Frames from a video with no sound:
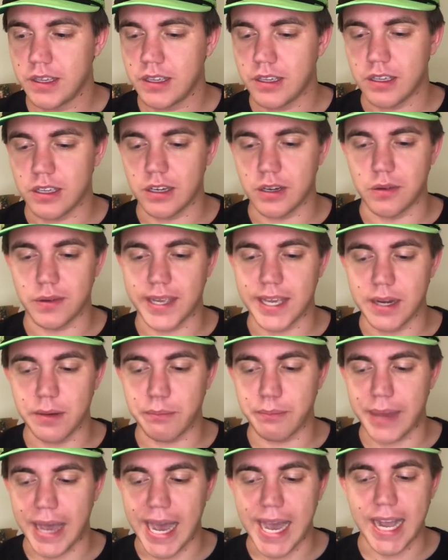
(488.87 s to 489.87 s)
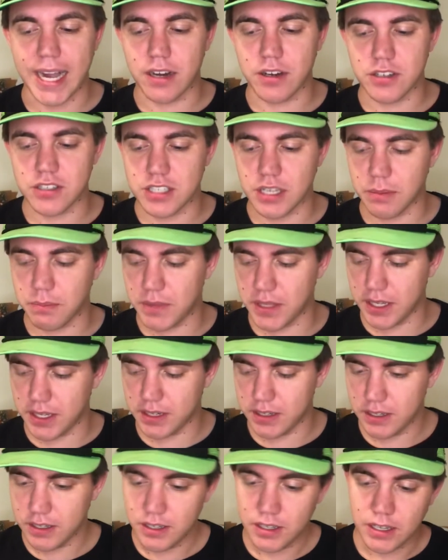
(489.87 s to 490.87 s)
you know, get him back or something.
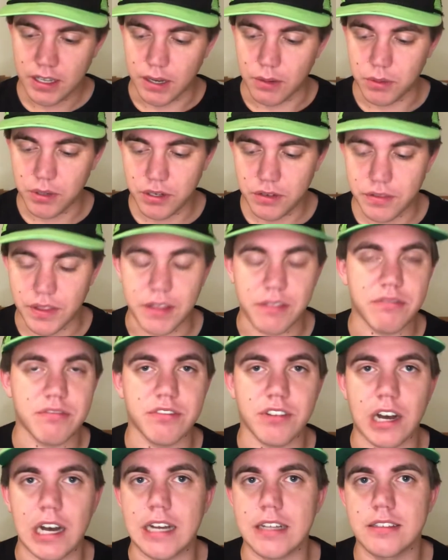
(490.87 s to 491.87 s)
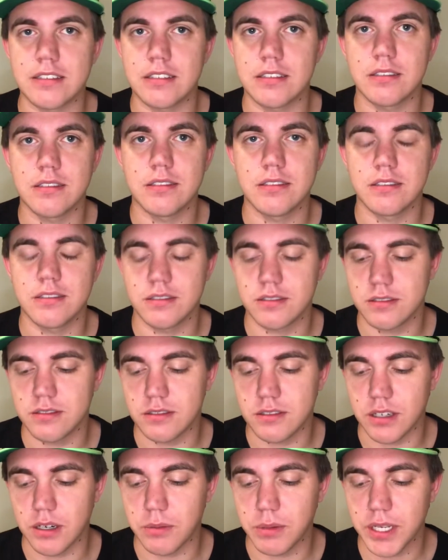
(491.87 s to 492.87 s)
I wonder if they fought.
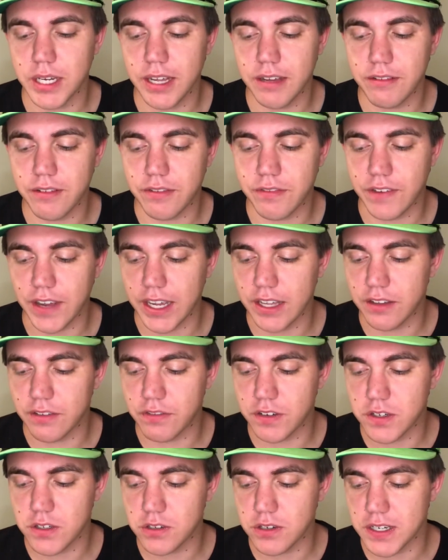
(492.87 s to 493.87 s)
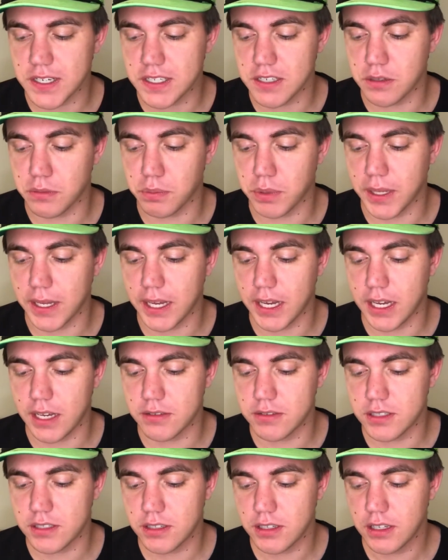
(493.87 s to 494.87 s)
Are we going to have a fight the first race of the
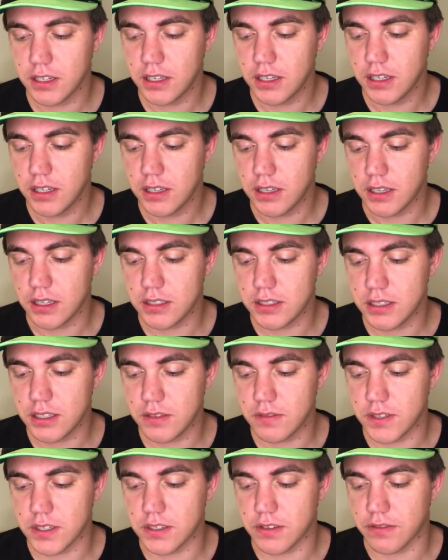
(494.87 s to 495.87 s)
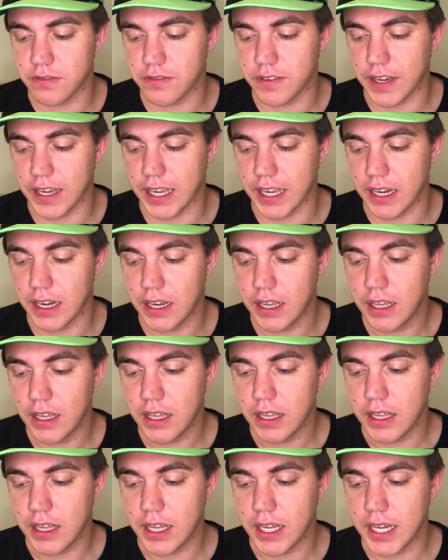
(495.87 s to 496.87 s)
playoffs? Let's see if there's a fight.
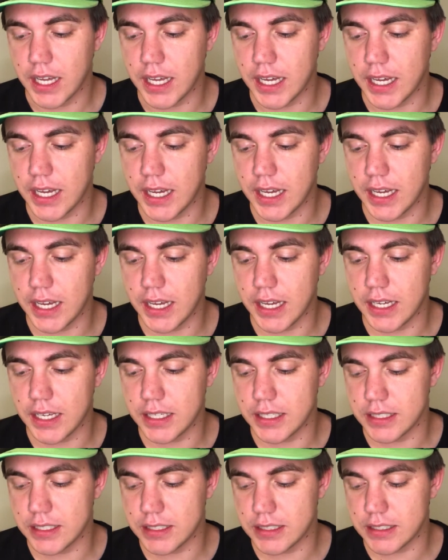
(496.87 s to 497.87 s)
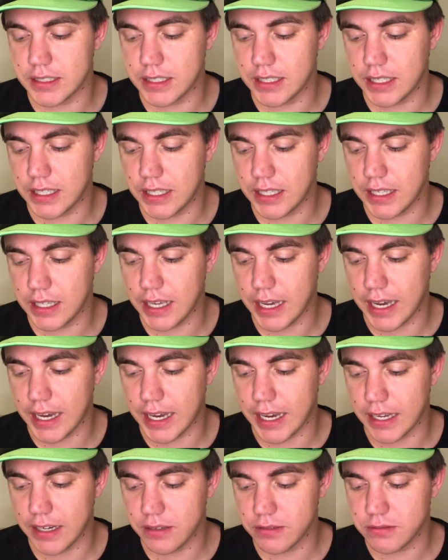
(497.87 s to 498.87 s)
Uh, yeah,
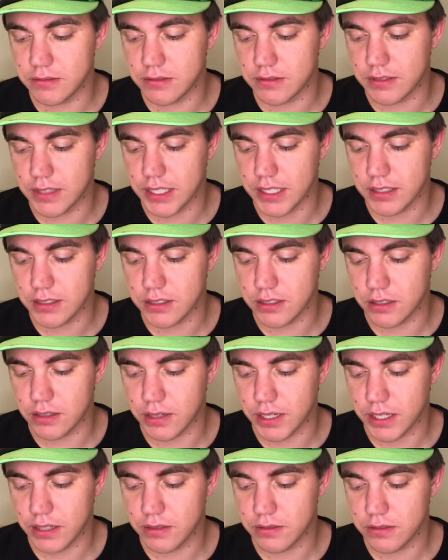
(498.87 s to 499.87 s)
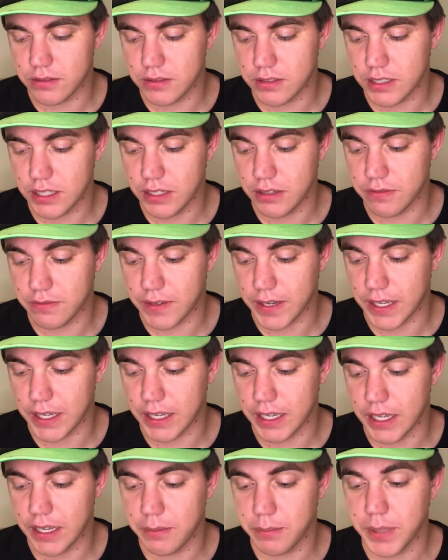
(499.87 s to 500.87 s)
I don't think so. I don't see a fight
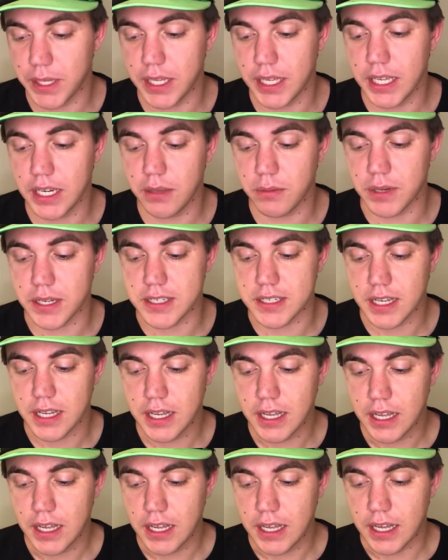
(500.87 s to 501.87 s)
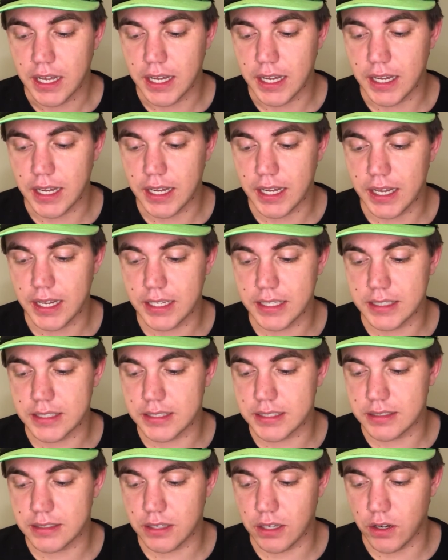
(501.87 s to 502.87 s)
yet. But anyways, uh,
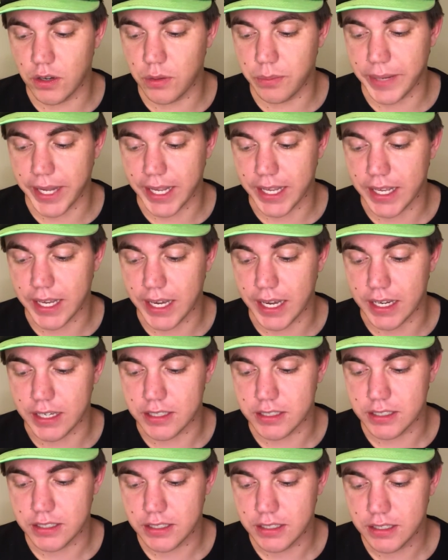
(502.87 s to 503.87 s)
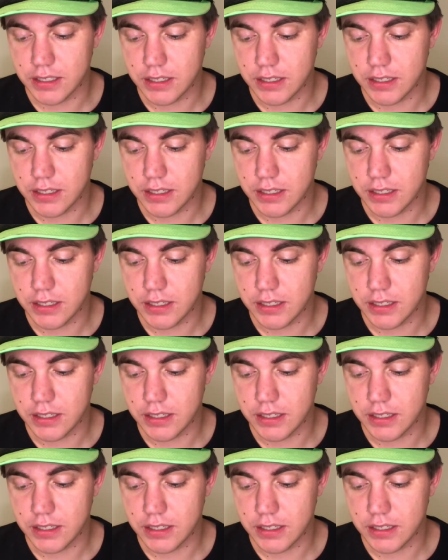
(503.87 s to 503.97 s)
oh my gosh.